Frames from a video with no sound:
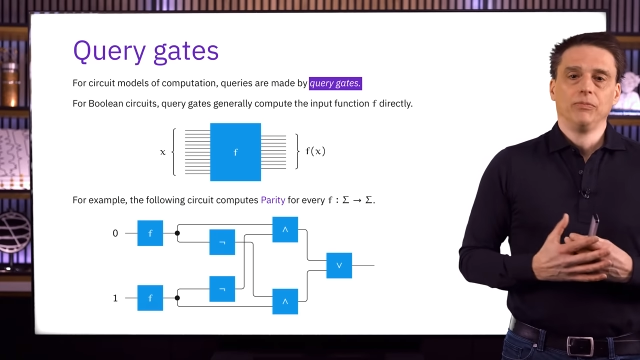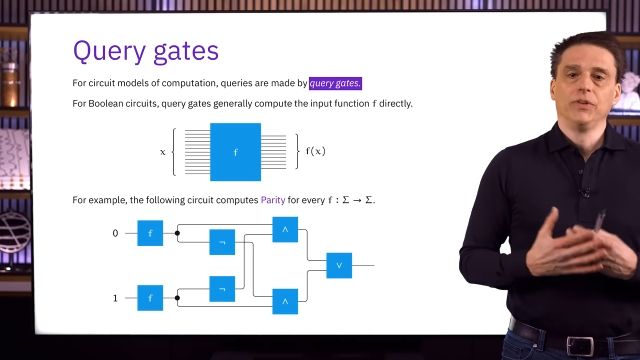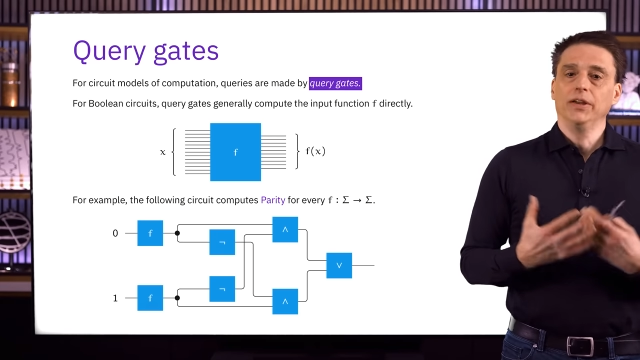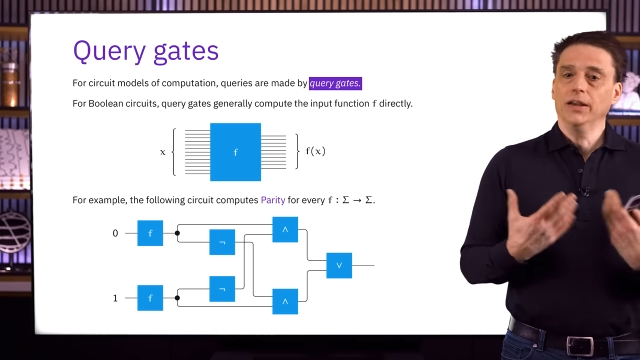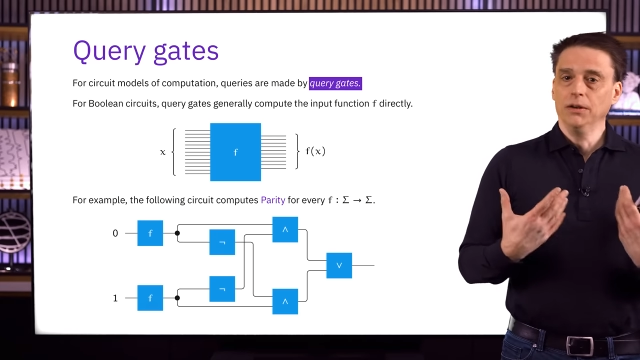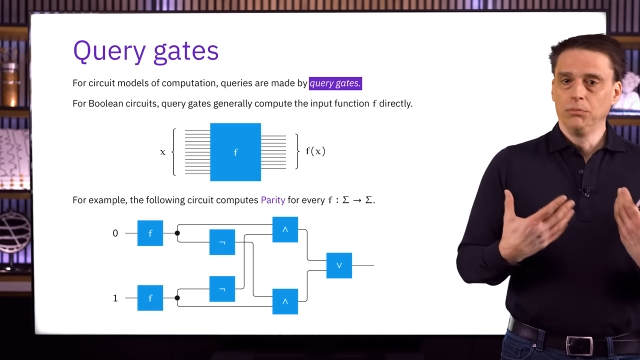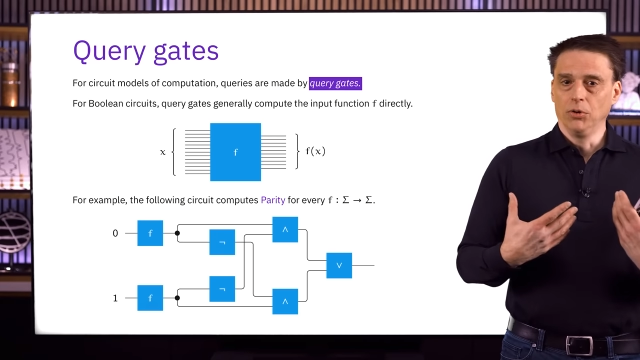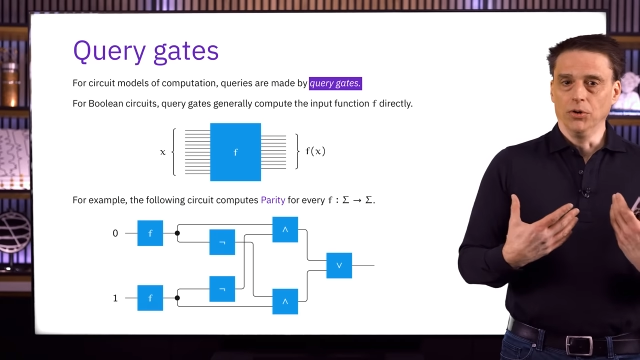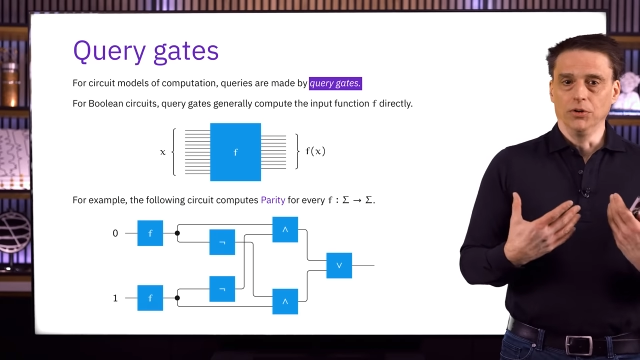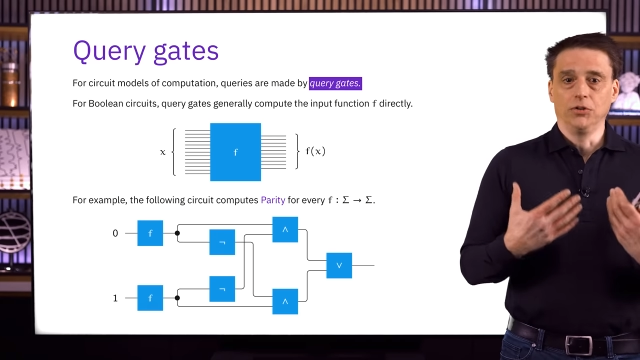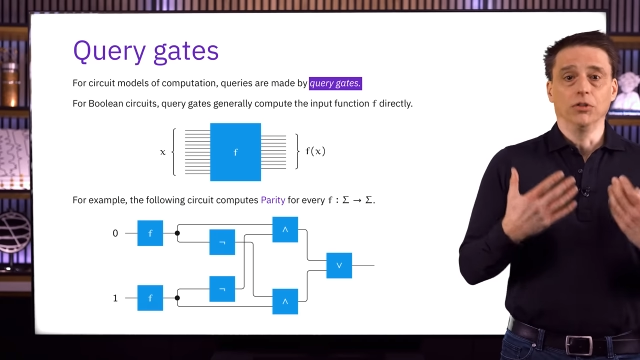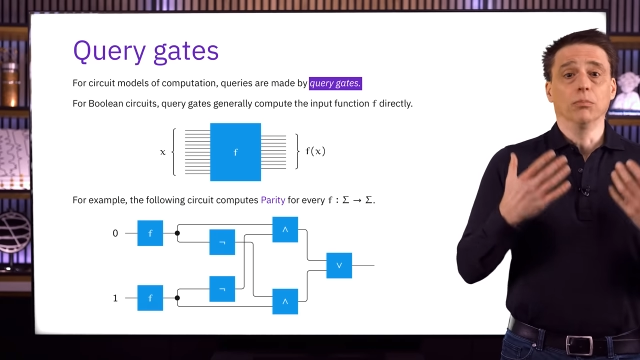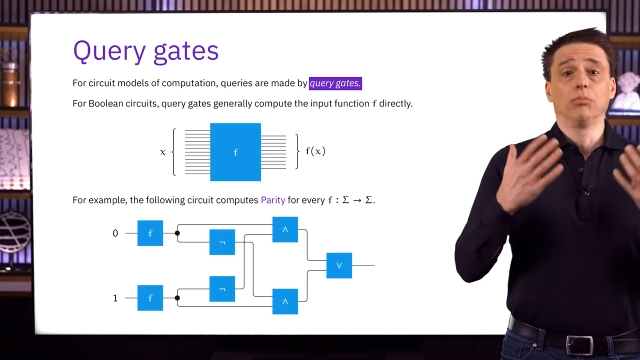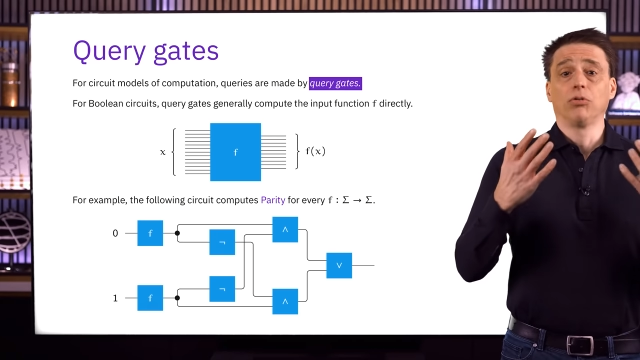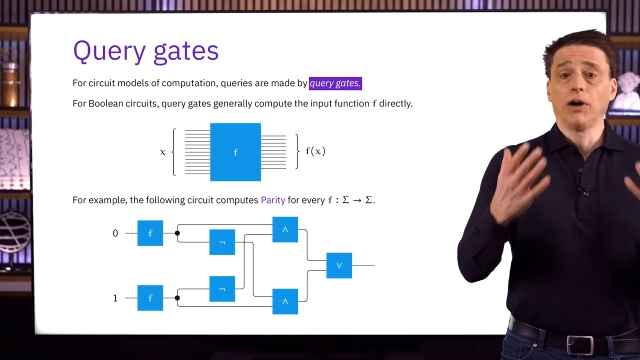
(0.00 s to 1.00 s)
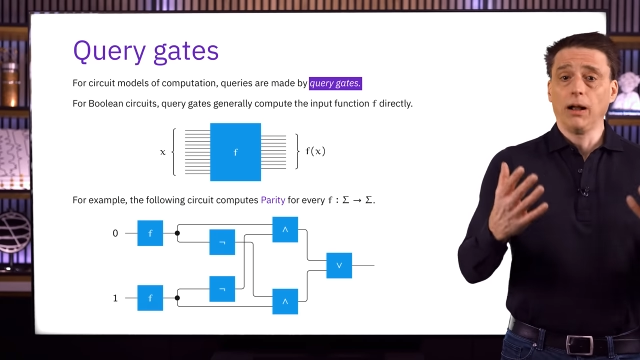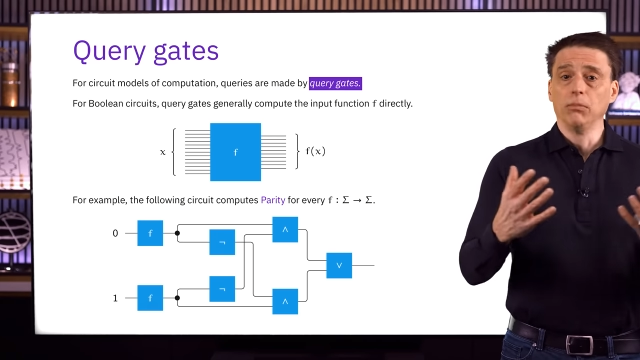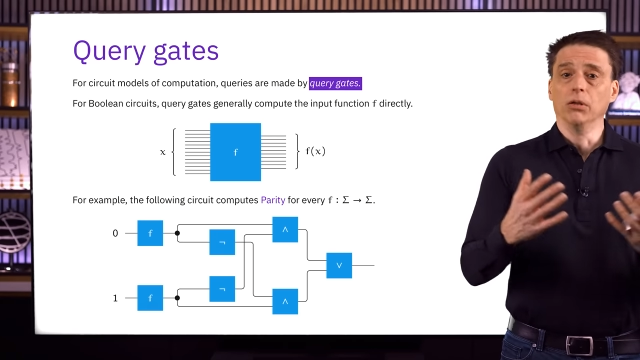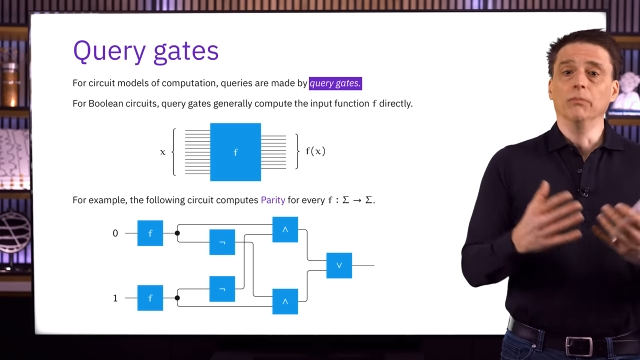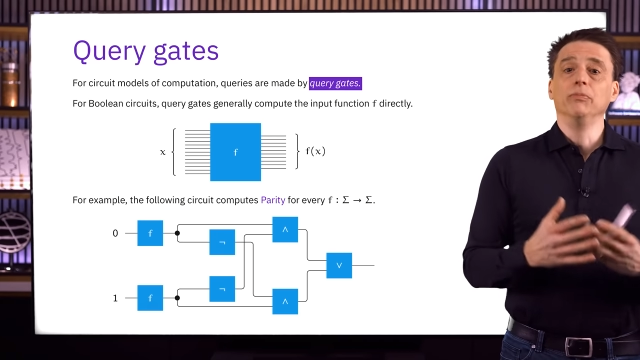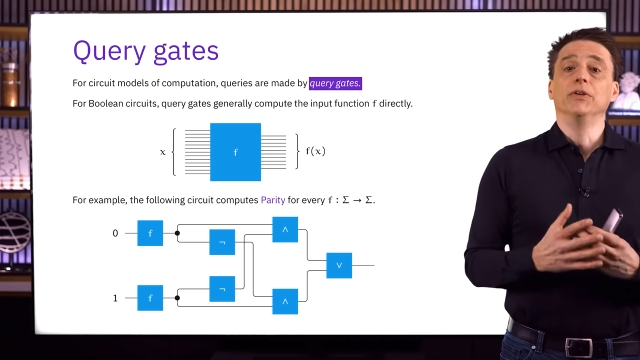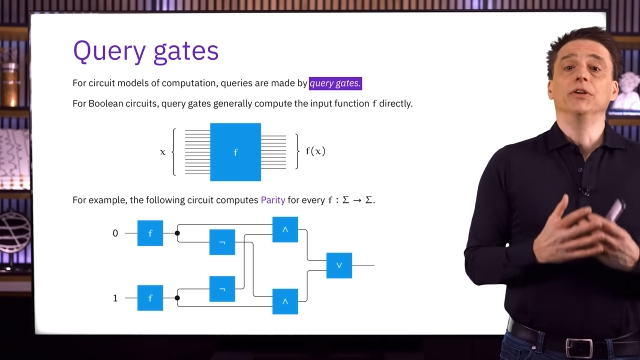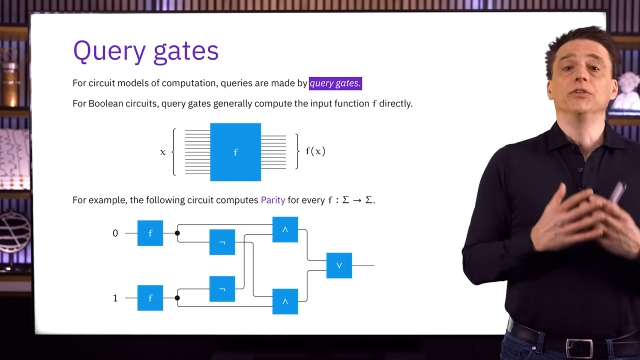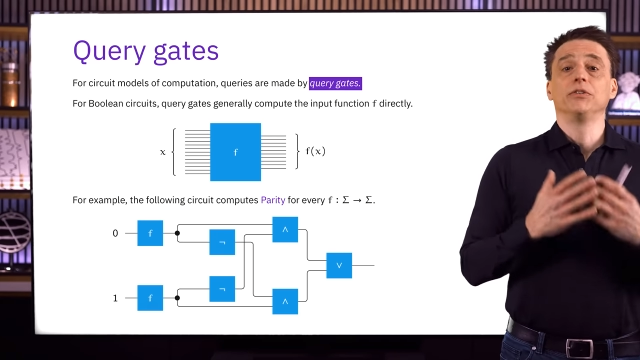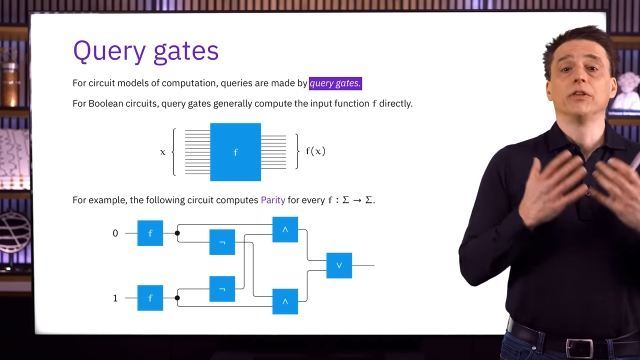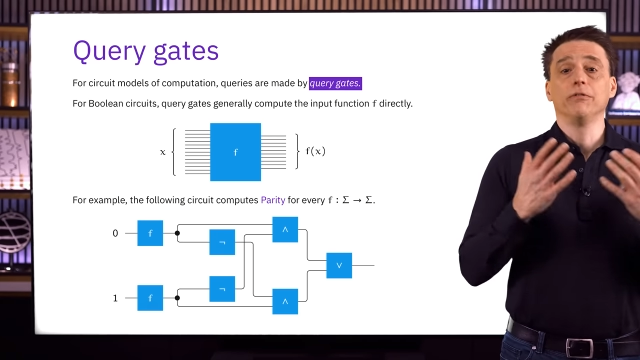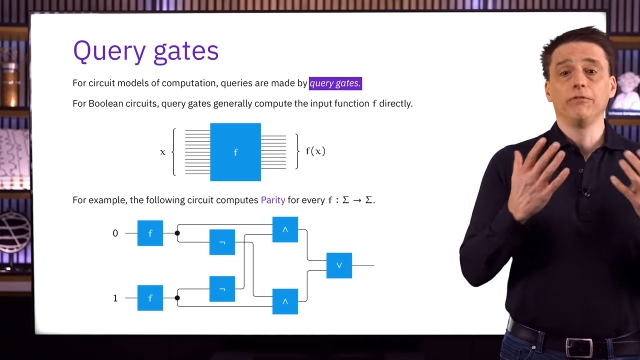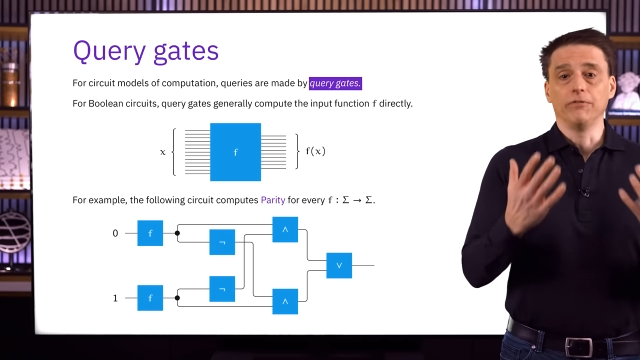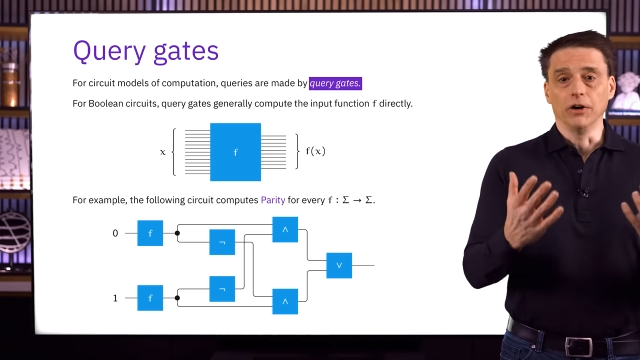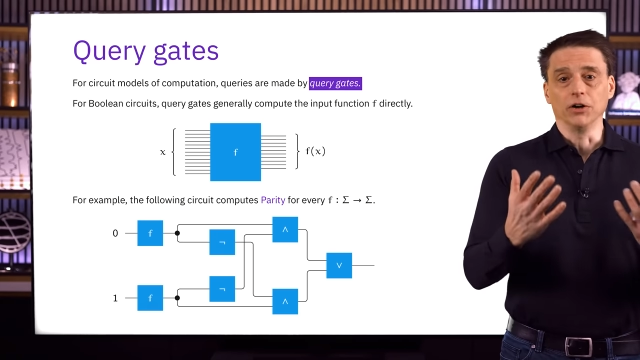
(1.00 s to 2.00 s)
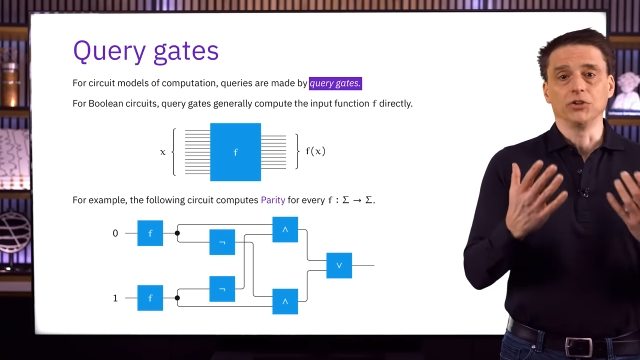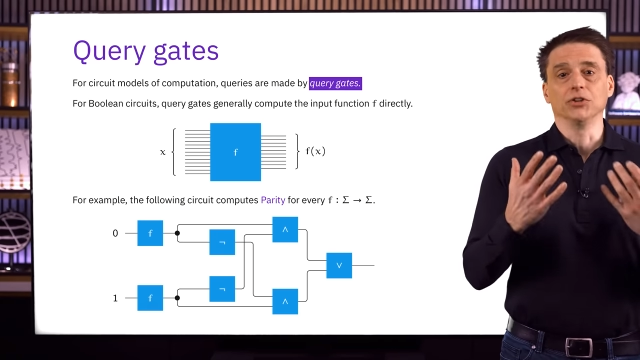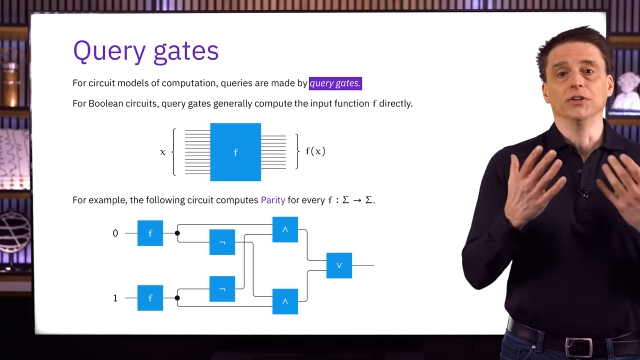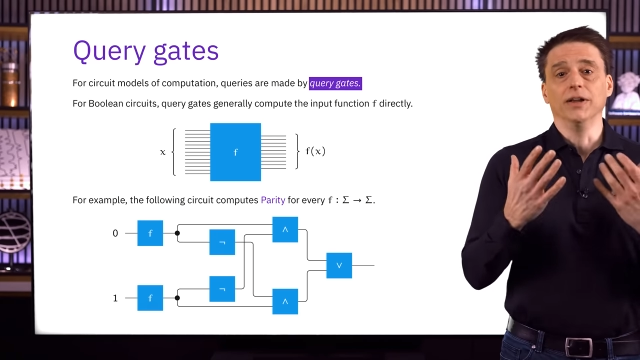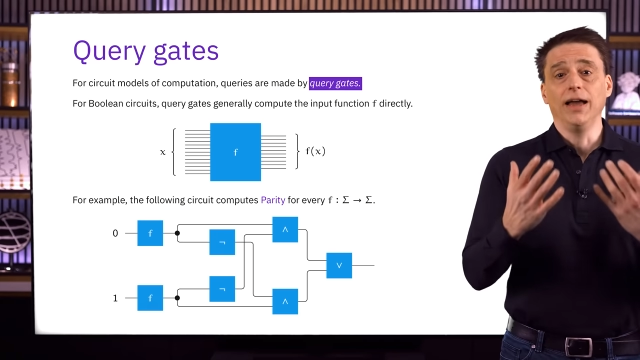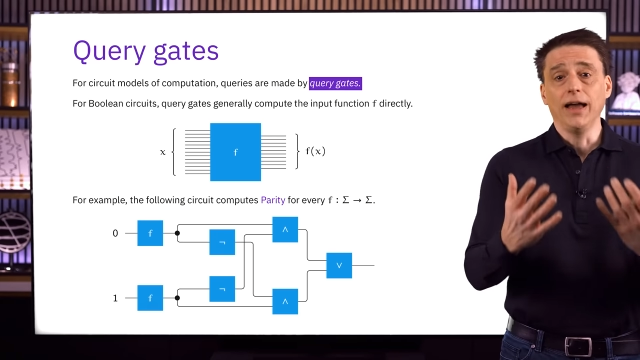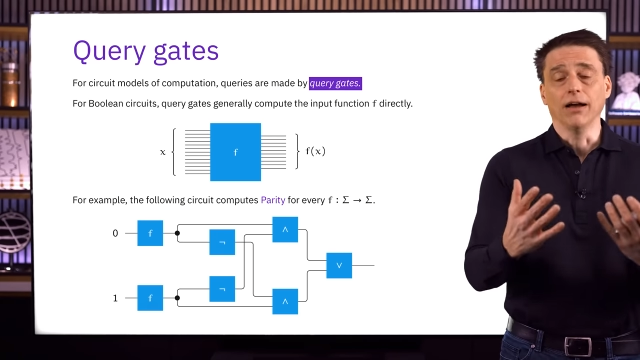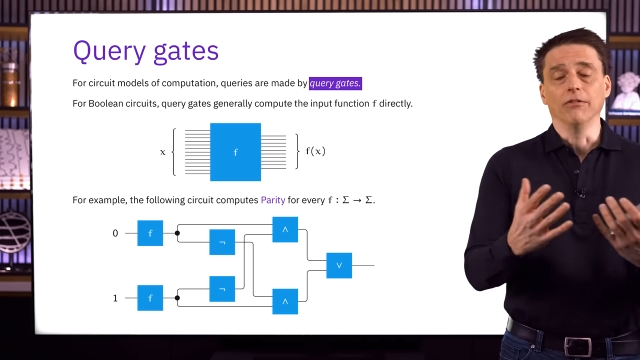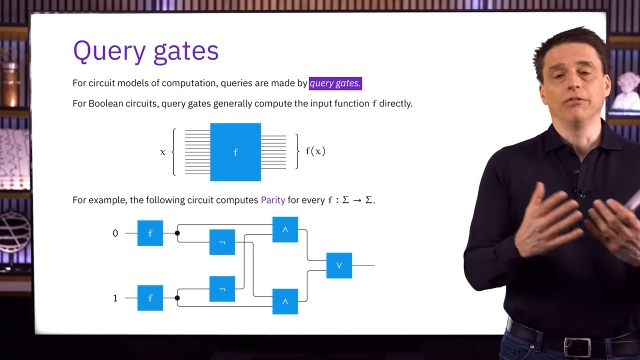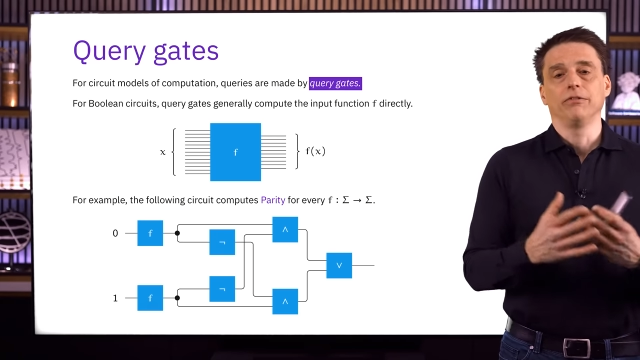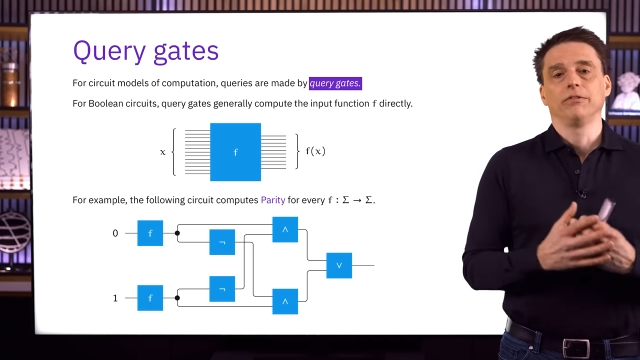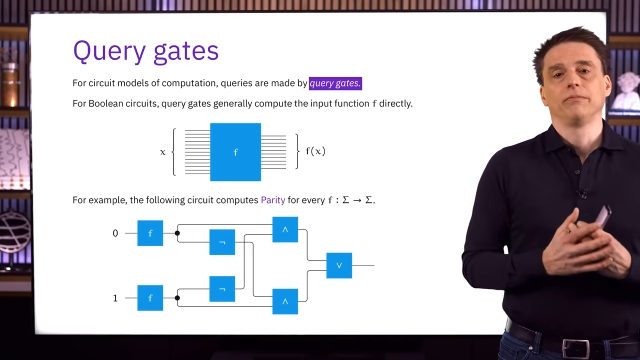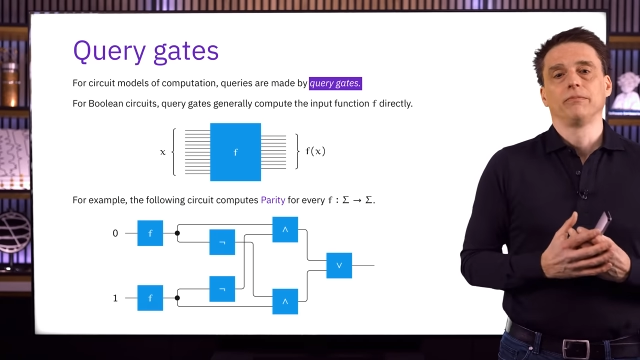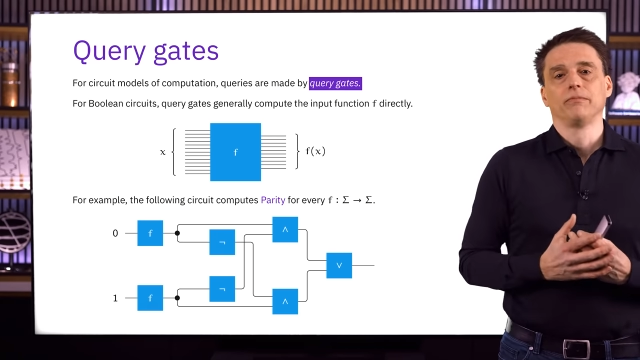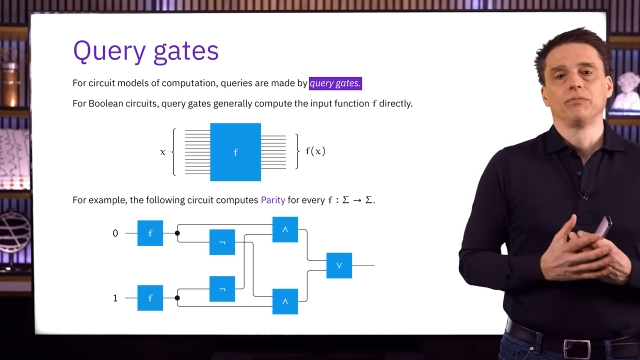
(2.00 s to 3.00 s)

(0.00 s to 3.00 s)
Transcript: the input to the problem is the function f.